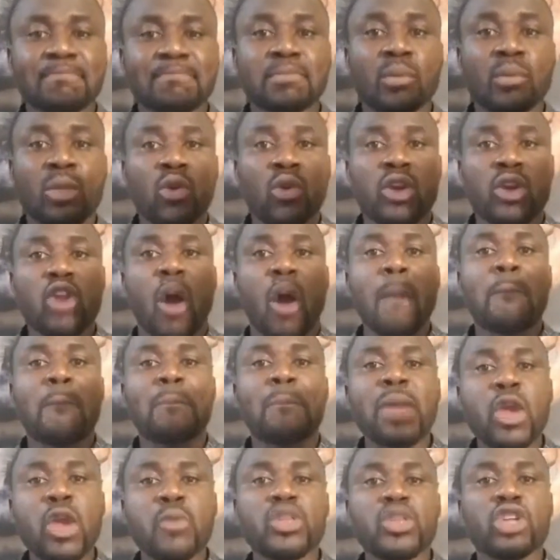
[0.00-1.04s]
where they don't
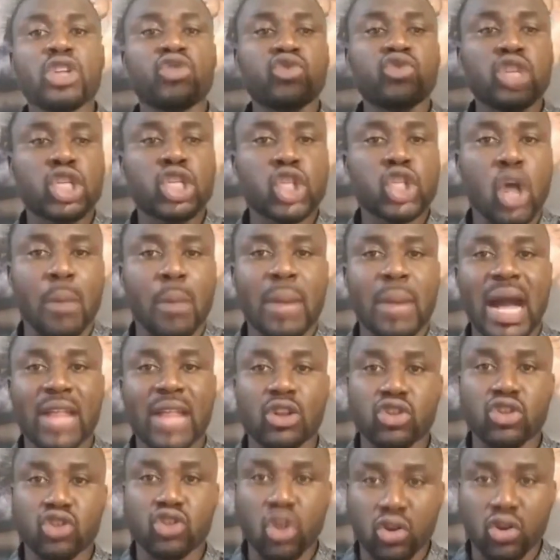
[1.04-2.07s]
pay me to do this job, I
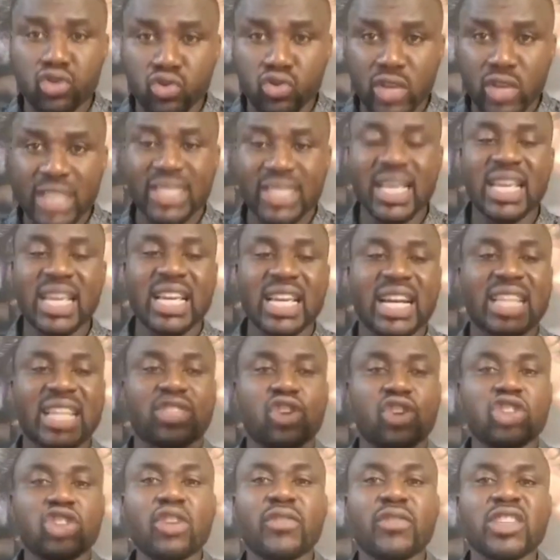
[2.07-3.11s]
don't talk today, say
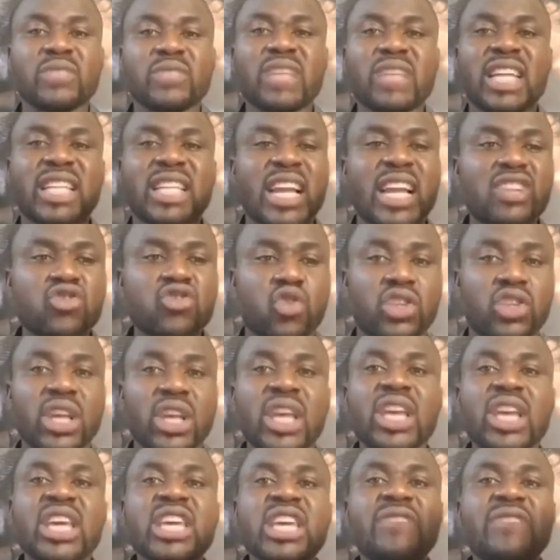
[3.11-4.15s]
restoration person, they take note.
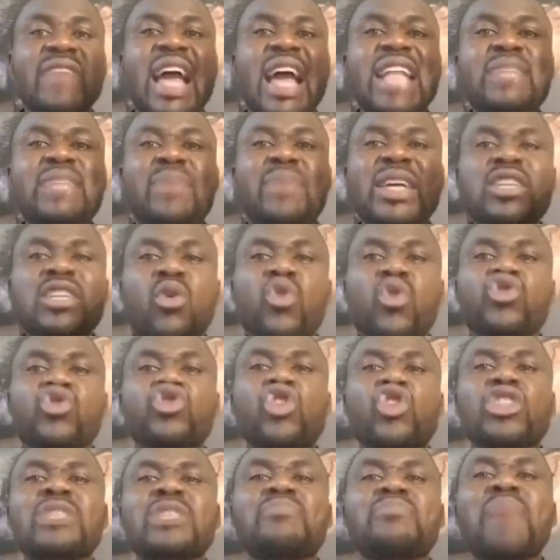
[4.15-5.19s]
If any person will
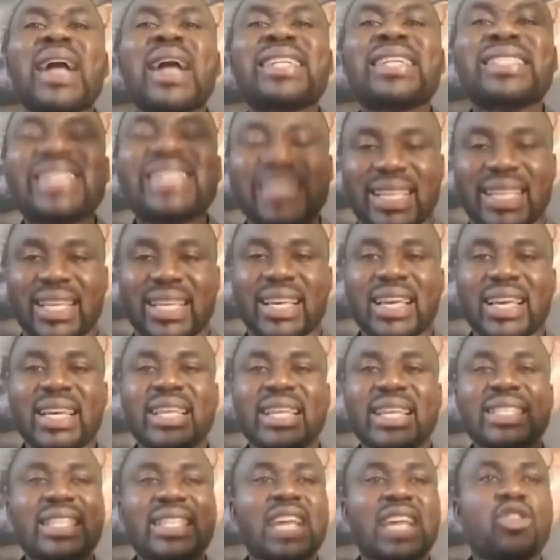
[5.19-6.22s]
suspect it,
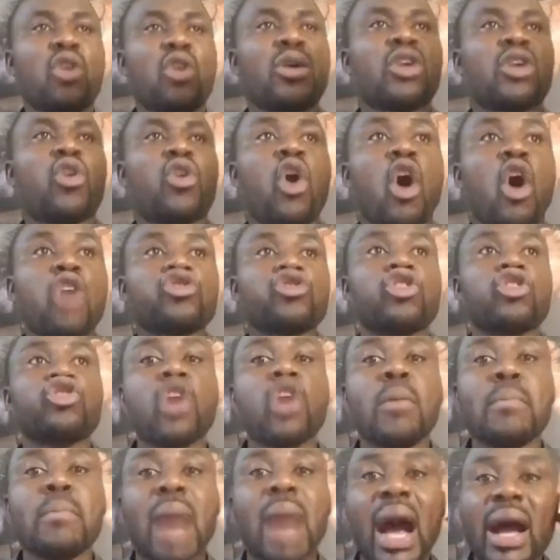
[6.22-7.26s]
say don't call or
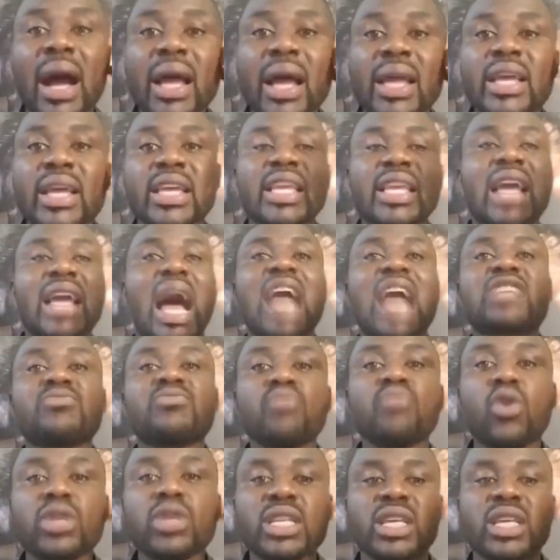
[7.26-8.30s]
number, he asks
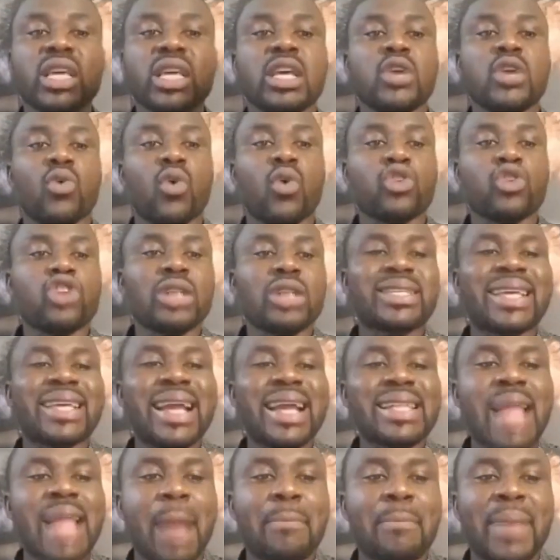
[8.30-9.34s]
money, we'll just
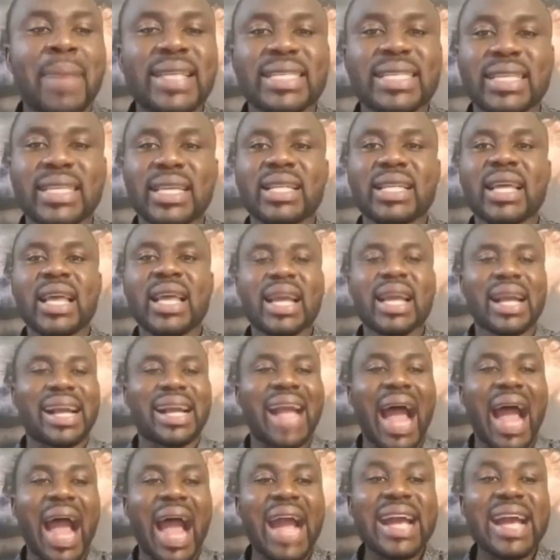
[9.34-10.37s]
get that person,
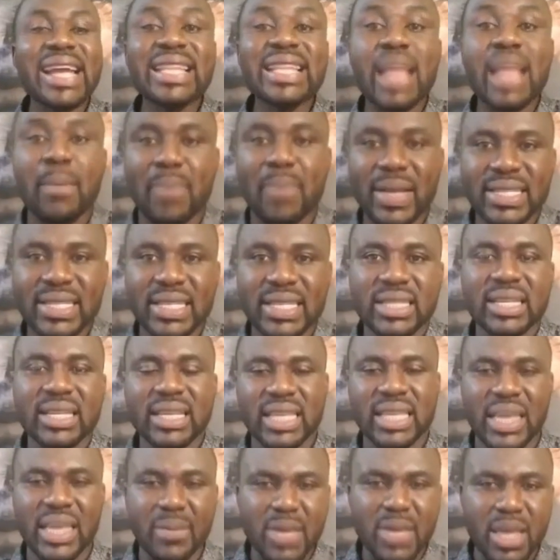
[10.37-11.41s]
guarantee the person,
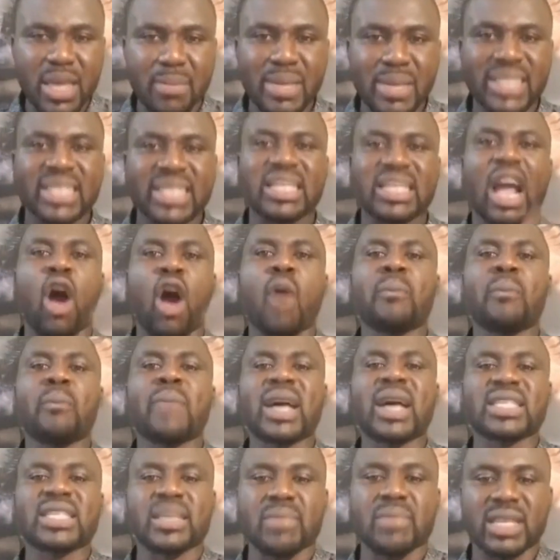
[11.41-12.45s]
give me the message, I'll
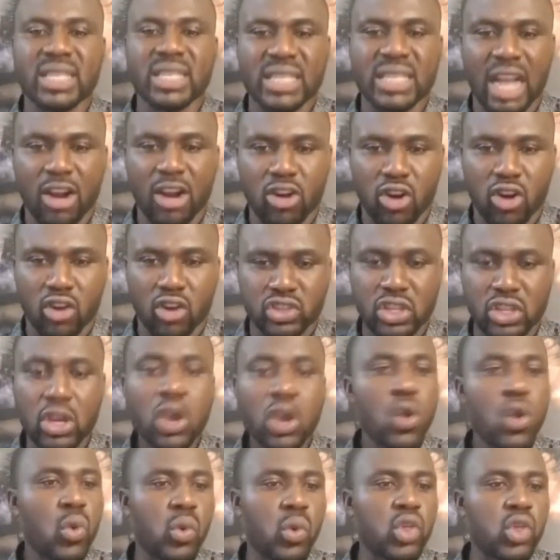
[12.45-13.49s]
pass the message across.
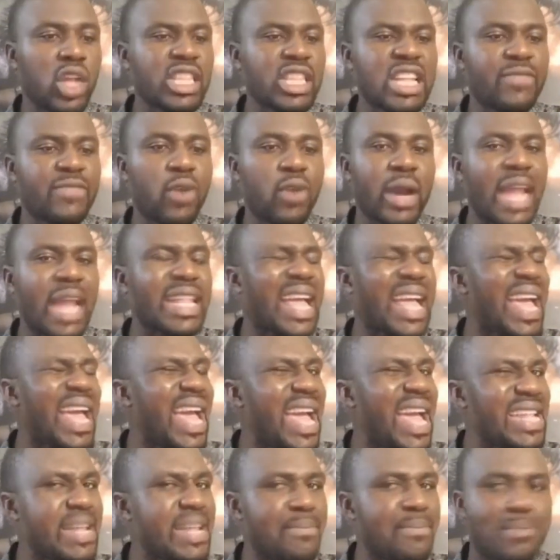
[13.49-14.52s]
We'll not need to forget
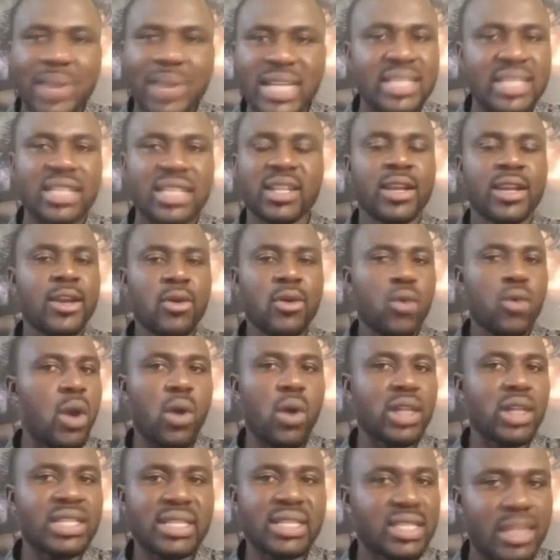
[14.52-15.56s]
any person we
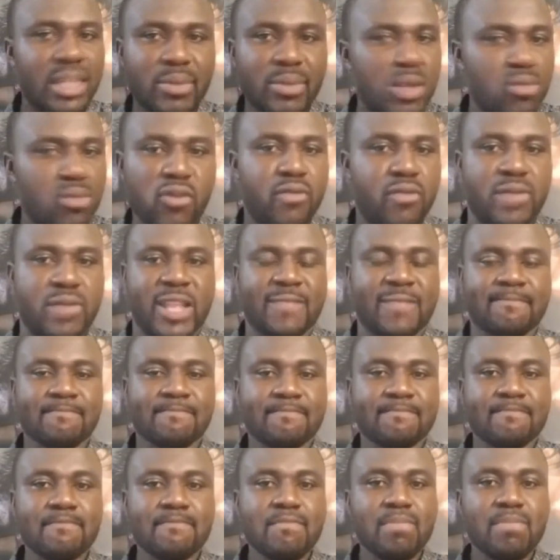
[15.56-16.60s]
want to disturb the movement.
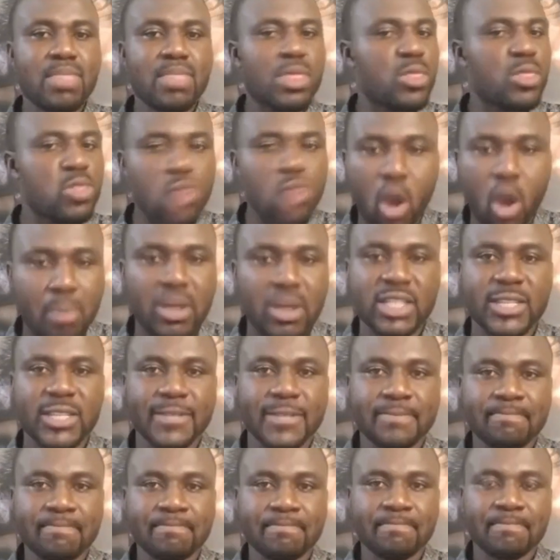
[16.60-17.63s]
Nobody.
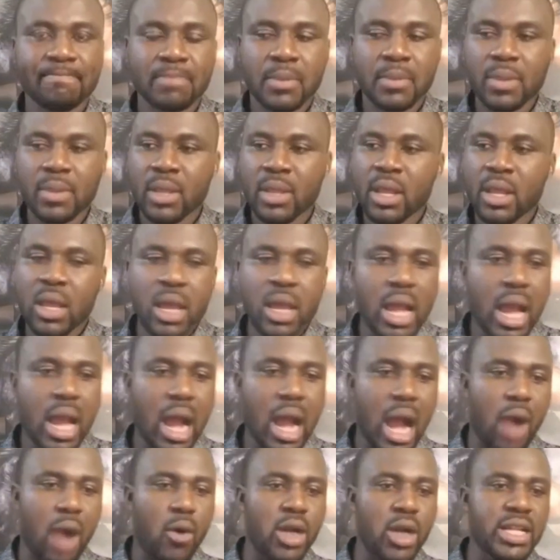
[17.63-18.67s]

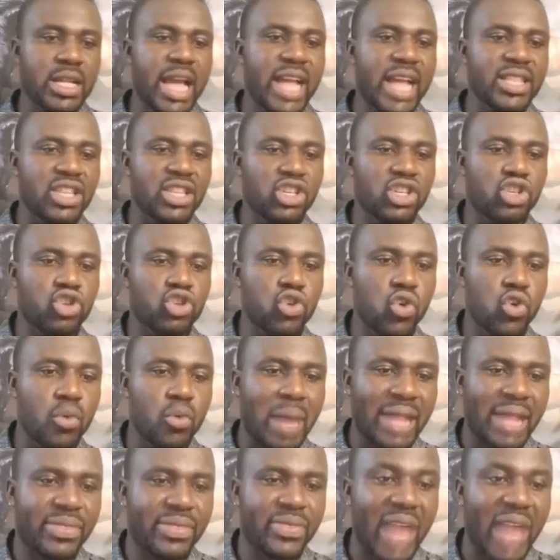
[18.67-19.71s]
I want to end this show
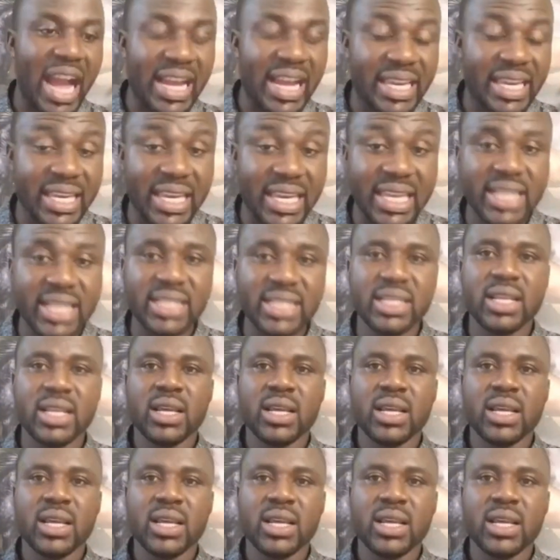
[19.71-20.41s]
by thanking